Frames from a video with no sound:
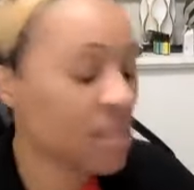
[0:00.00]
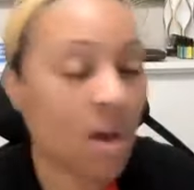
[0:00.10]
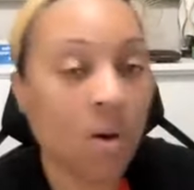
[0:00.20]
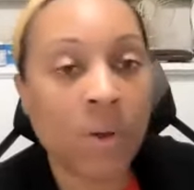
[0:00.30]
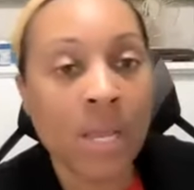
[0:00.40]

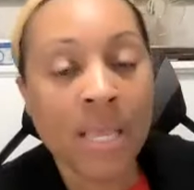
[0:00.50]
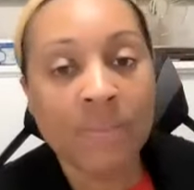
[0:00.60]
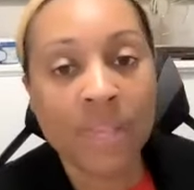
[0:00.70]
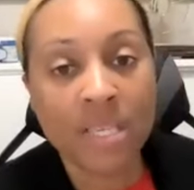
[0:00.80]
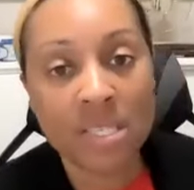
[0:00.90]
So
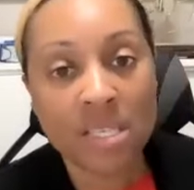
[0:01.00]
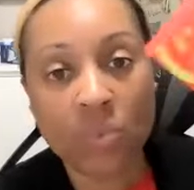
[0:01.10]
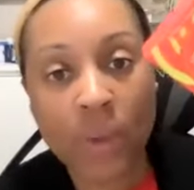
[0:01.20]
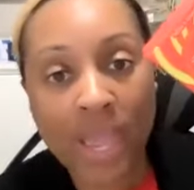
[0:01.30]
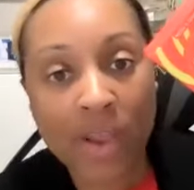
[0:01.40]
this is
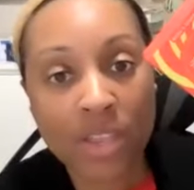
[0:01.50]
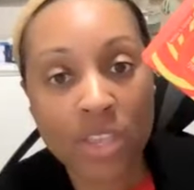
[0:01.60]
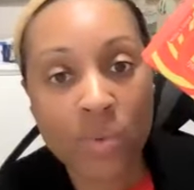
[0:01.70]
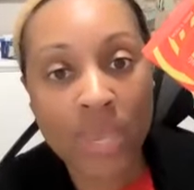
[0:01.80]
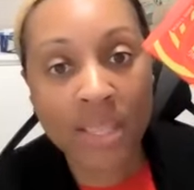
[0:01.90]
where
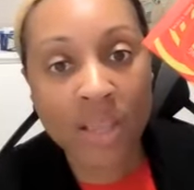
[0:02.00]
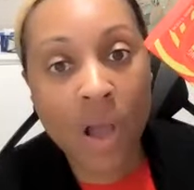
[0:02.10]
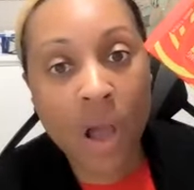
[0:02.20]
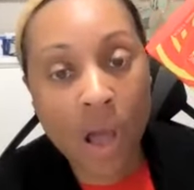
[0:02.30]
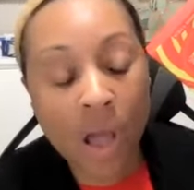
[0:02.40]
you get the
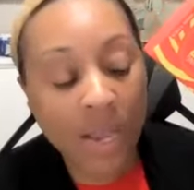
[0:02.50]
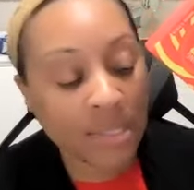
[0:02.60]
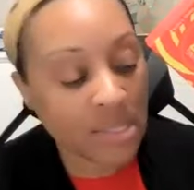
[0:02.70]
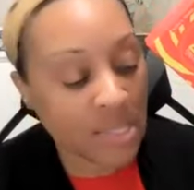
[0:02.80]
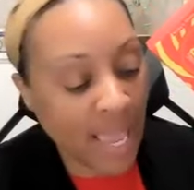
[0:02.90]

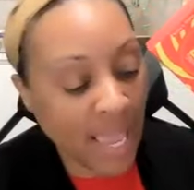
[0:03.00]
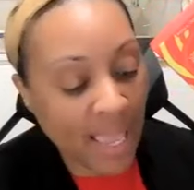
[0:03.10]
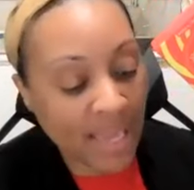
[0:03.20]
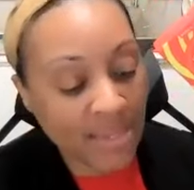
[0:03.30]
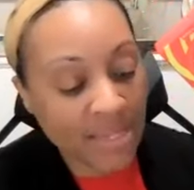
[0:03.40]
cards
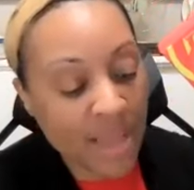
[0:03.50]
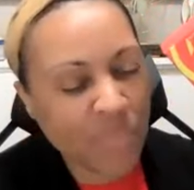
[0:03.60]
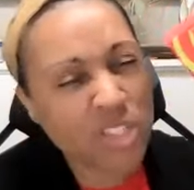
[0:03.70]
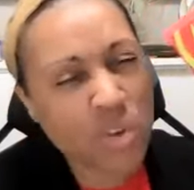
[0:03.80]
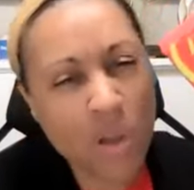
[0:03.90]
and um,
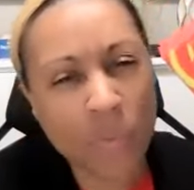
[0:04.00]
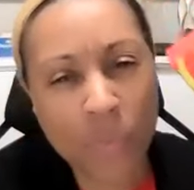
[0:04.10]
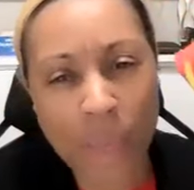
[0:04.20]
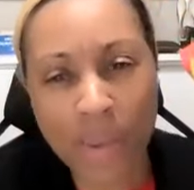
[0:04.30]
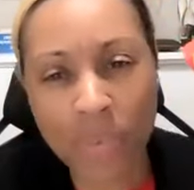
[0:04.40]
these are on the
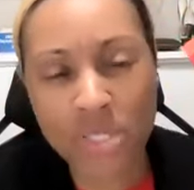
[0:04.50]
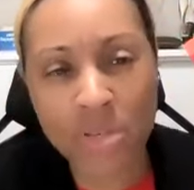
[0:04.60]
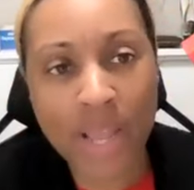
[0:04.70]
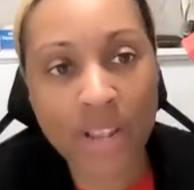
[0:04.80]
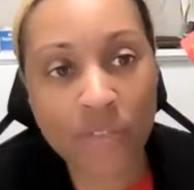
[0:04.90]
way we're still
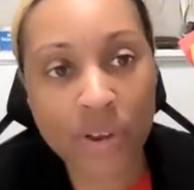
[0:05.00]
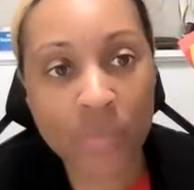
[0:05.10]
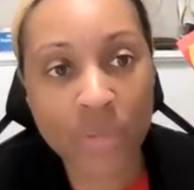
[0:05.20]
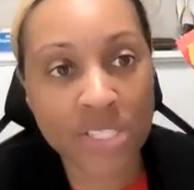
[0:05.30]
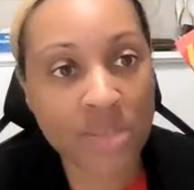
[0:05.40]
waiting
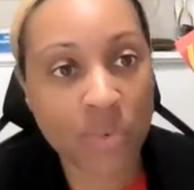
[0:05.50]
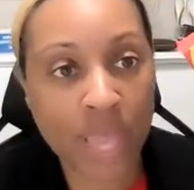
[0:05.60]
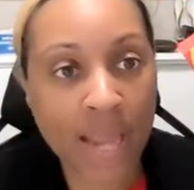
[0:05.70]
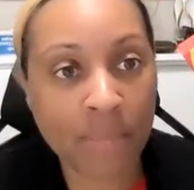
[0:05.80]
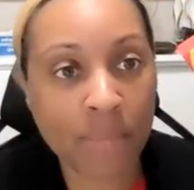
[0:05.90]
for we just we
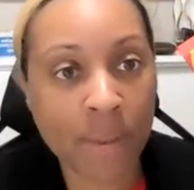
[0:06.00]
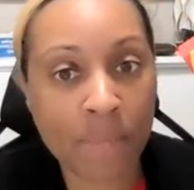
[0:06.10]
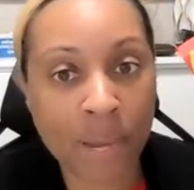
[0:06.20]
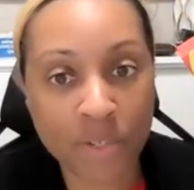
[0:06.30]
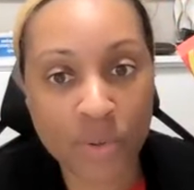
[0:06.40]
had a, a
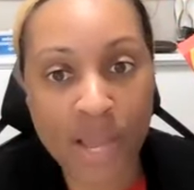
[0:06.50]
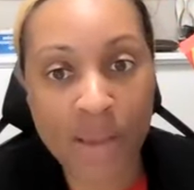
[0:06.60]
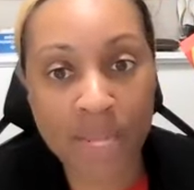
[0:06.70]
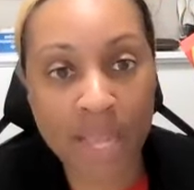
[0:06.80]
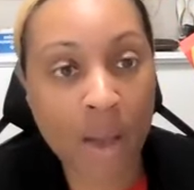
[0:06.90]
bundle
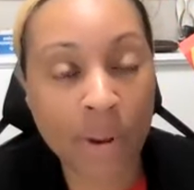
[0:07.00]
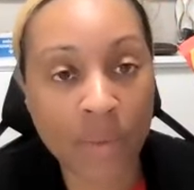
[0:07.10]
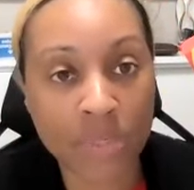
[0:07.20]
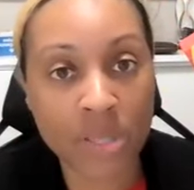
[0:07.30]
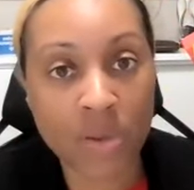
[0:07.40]
come and they
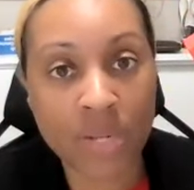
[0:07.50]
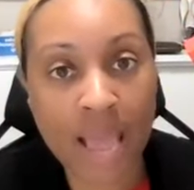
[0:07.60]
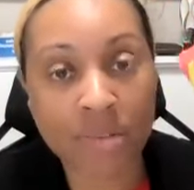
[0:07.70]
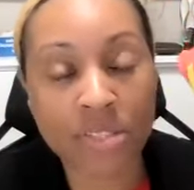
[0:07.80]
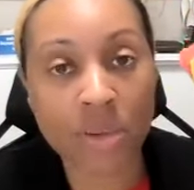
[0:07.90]
already were sold
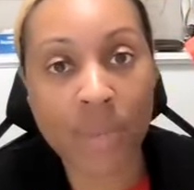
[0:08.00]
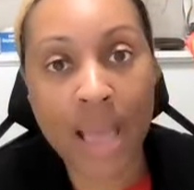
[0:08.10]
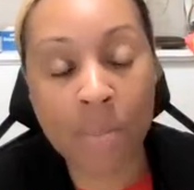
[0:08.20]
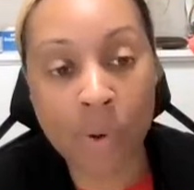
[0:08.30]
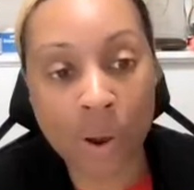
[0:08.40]
out so we
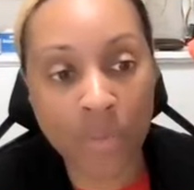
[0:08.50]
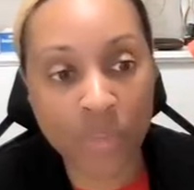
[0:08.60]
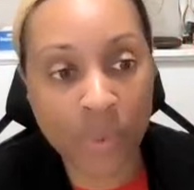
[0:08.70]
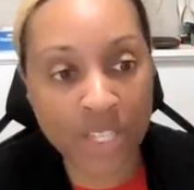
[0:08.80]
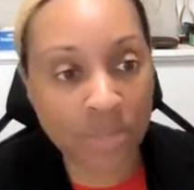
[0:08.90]
got more on
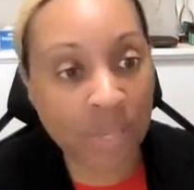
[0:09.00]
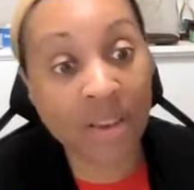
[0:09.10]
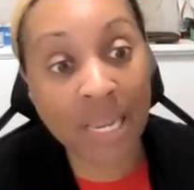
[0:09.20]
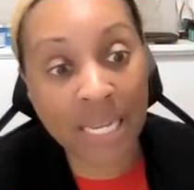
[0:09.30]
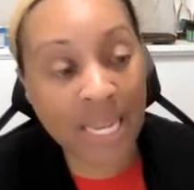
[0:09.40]
the way should be
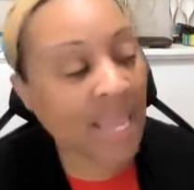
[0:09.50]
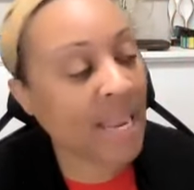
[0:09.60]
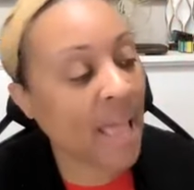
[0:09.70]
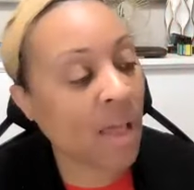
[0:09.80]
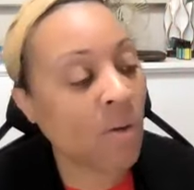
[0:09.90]
here any day
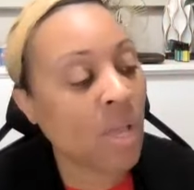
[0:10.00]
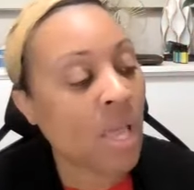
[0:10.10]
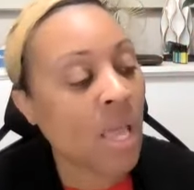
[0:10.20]
now